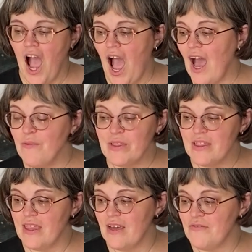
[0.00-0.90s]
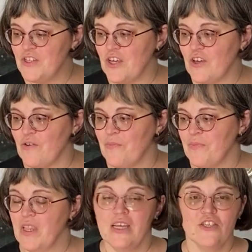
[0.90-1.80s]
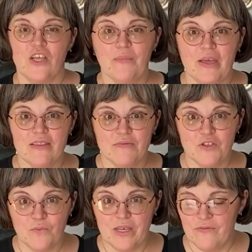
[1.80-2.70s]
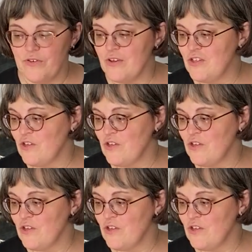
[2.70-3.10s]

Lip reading: I would love to. Champagne loves sweet food,